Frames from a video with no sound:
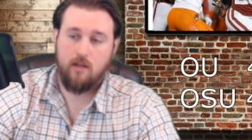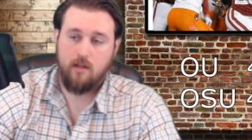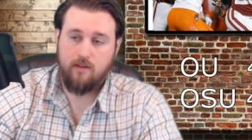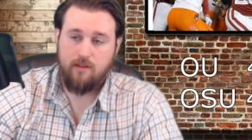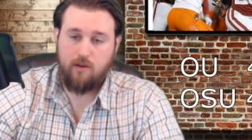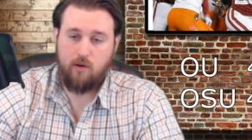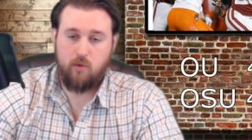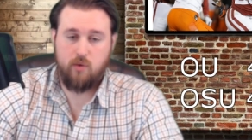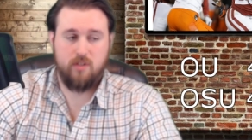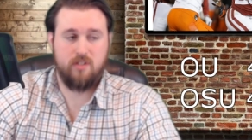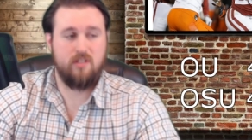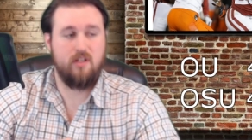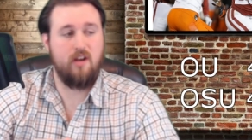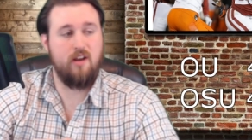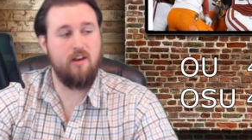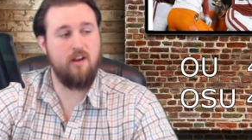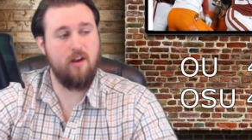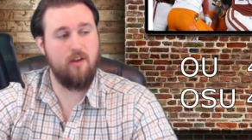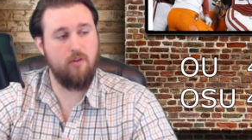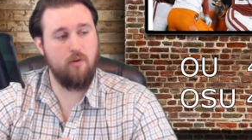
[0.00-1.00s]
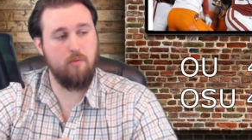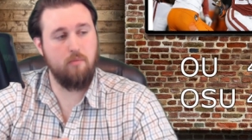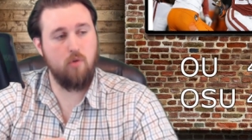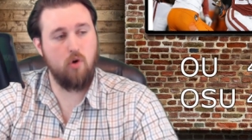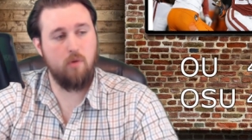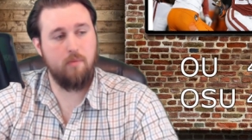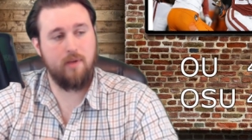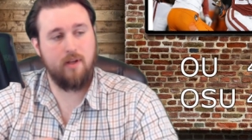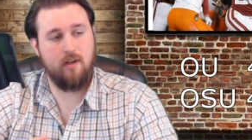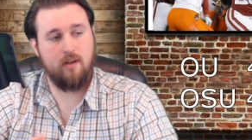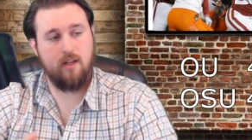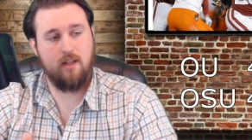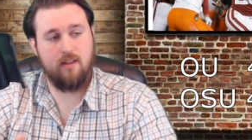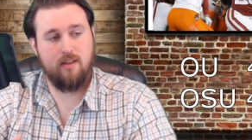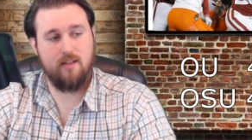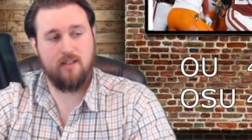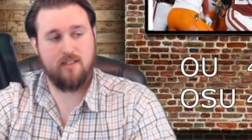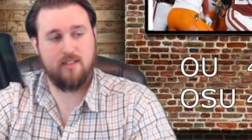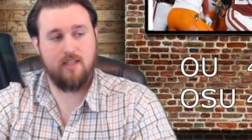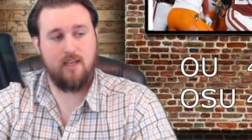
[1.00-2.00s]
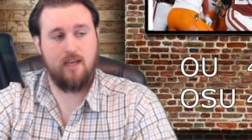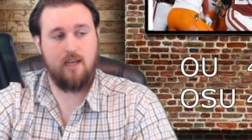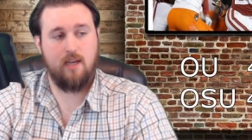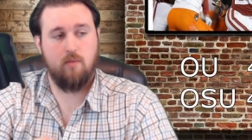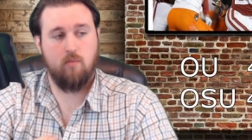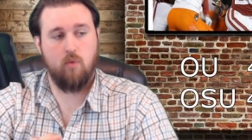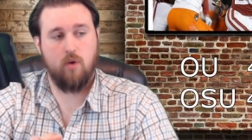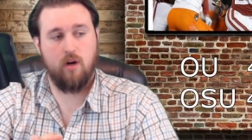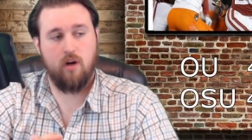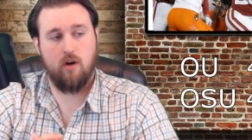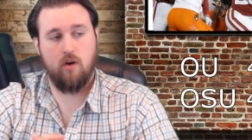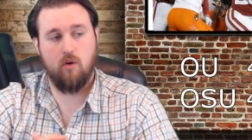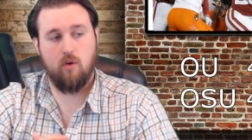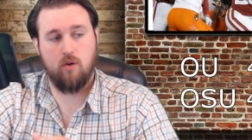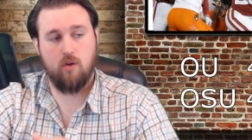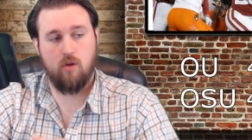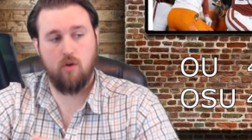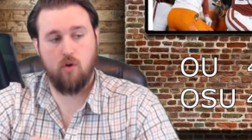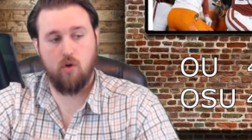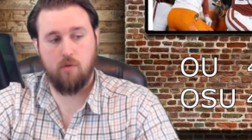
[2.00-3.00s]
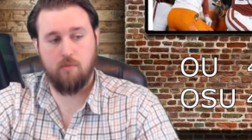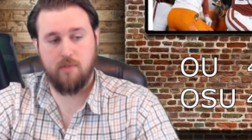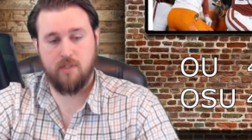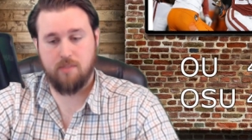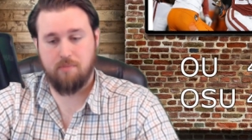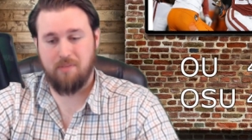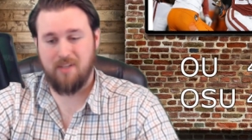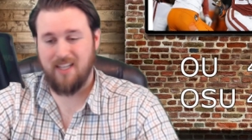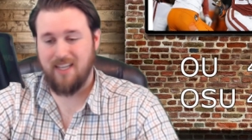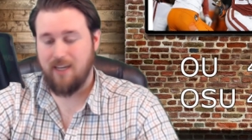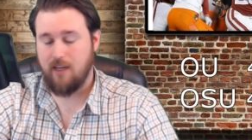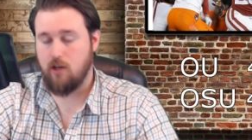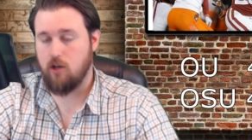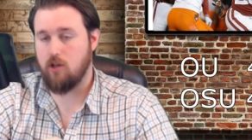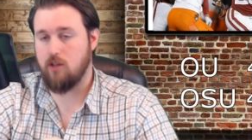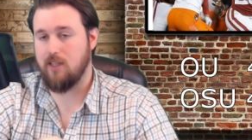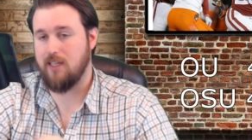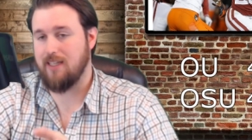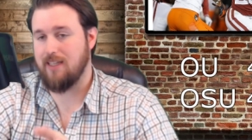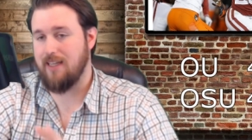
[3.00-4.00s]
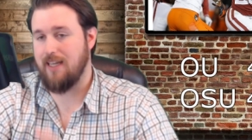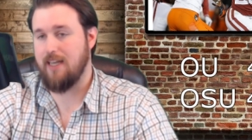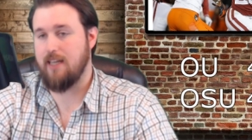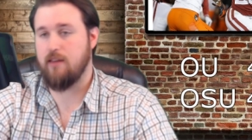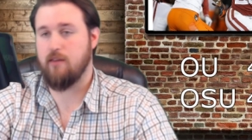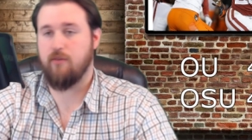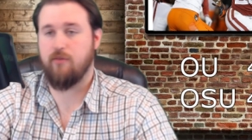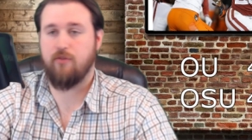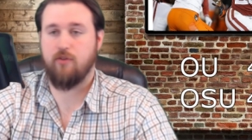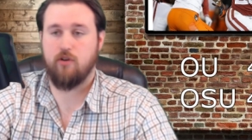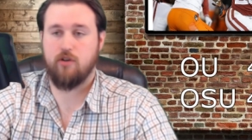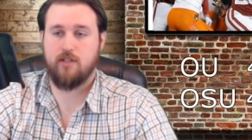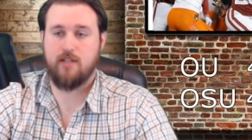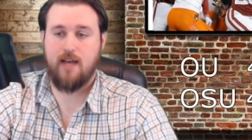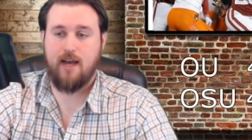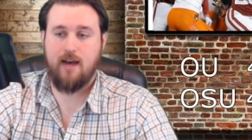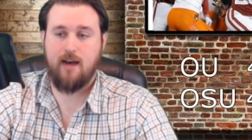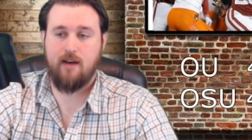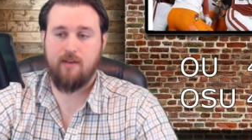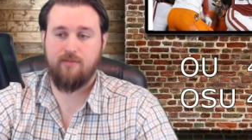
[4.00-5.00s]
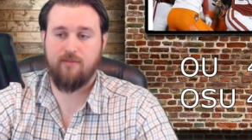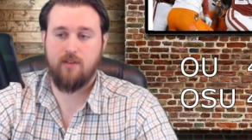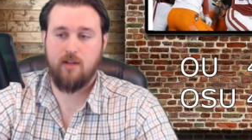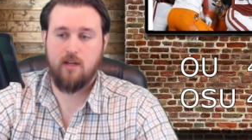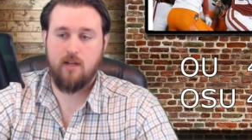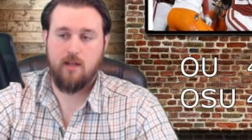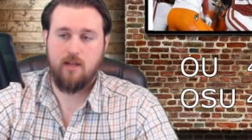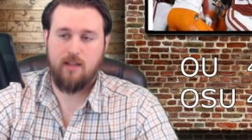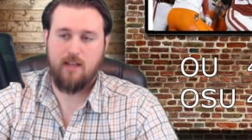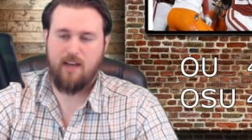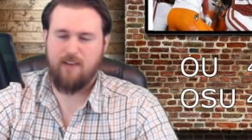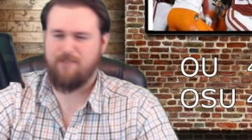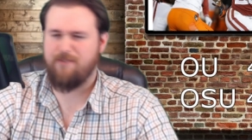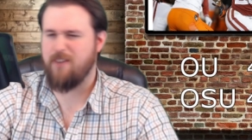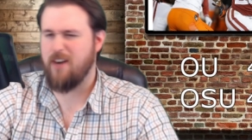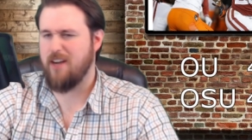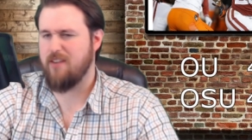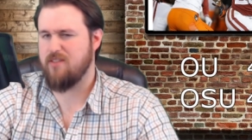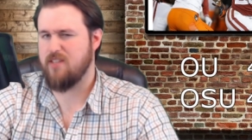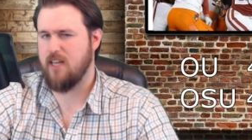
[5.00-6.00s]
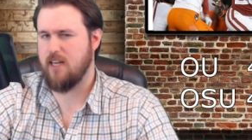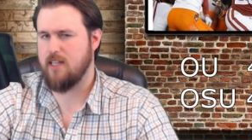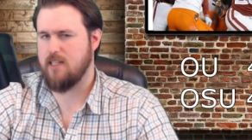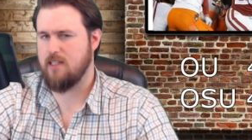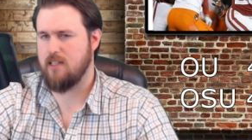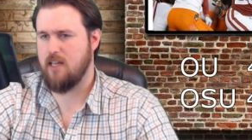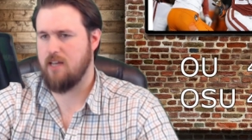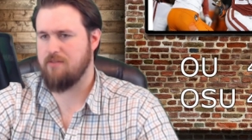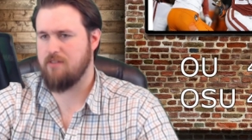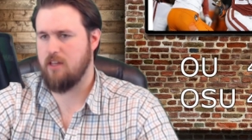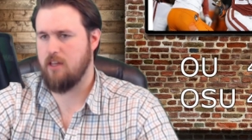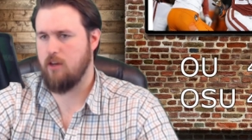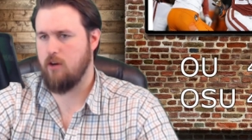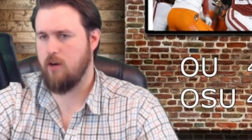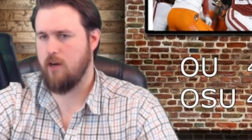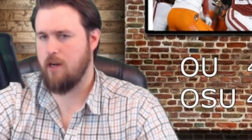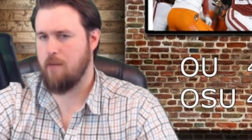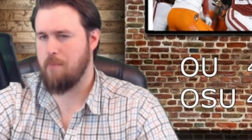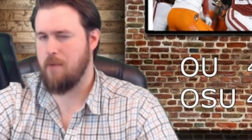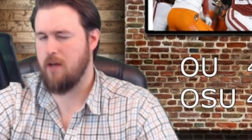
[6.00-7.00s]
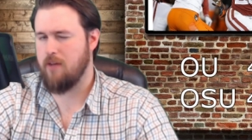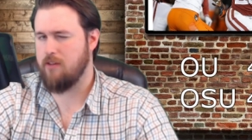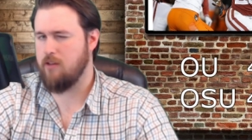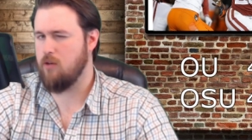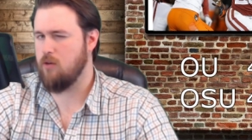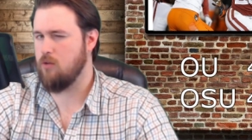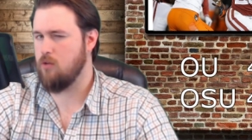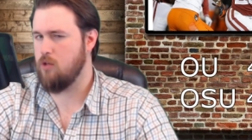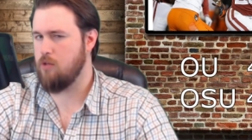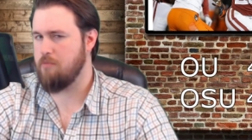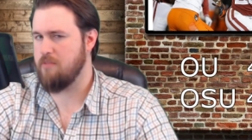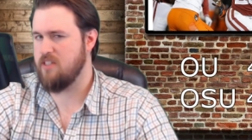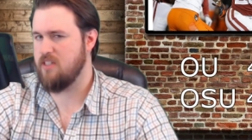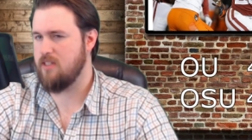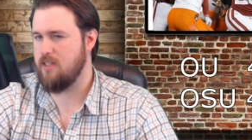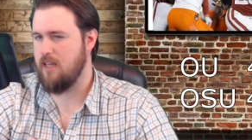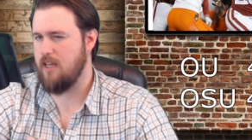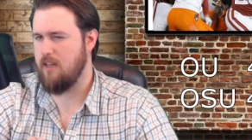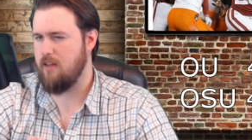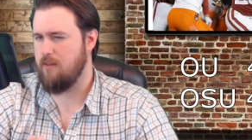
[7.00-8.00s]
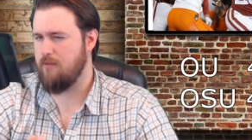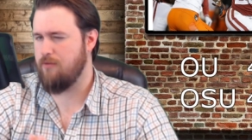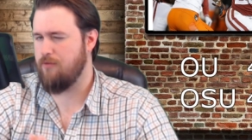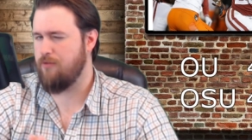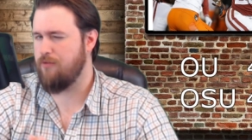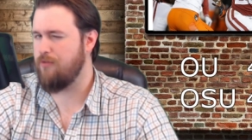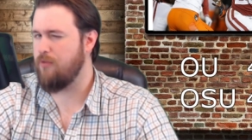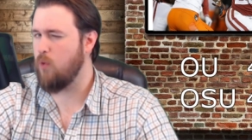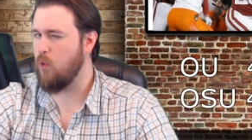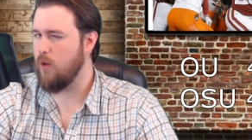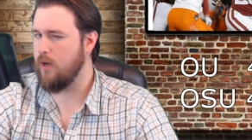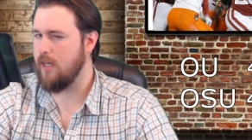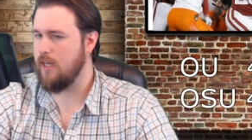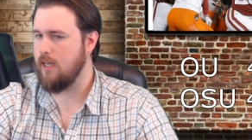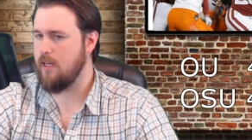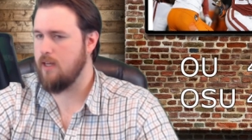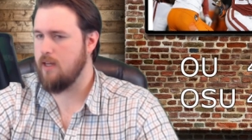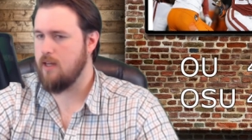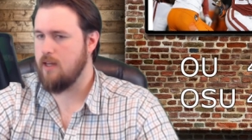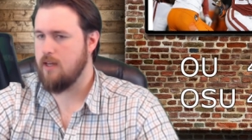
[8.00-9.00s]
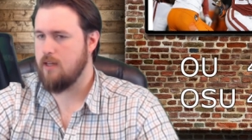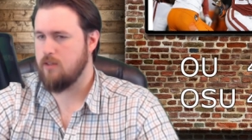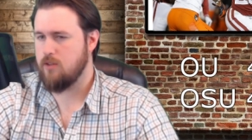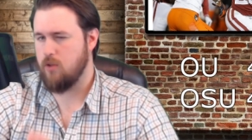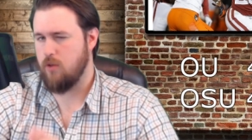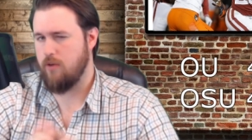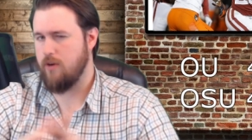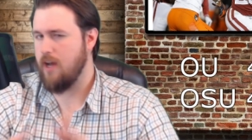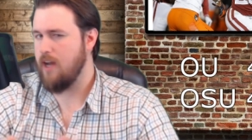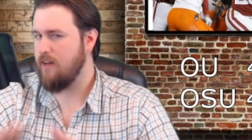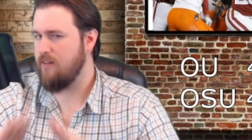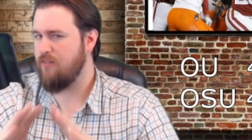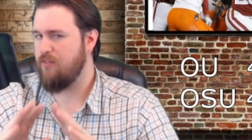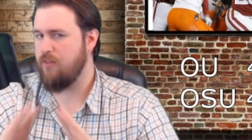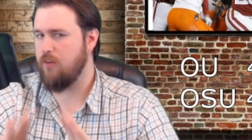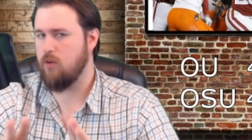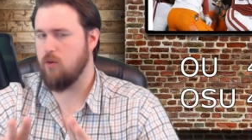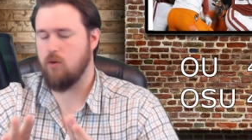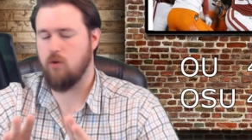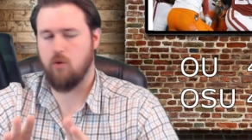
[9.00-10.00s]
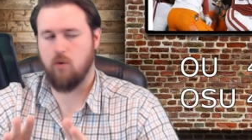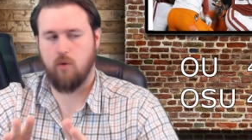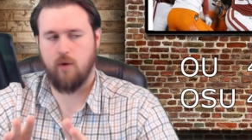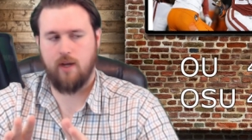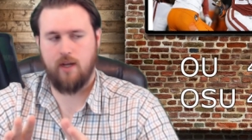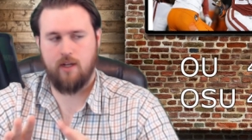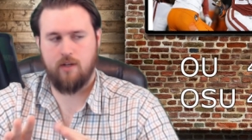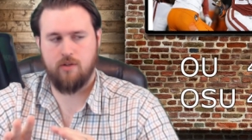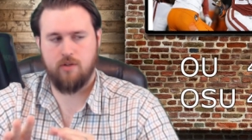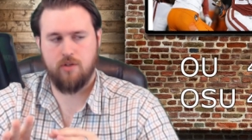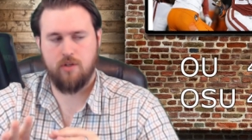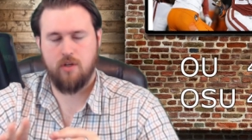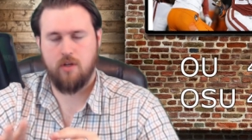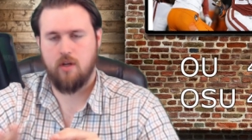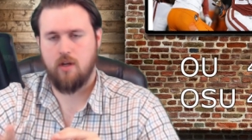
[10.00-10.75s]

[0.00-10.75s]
There was another moment in this game where Oklahoma's play calling late in the first half. They have five seconds left, and they're at about the Oklahoma State 40. So they're not in field goal range.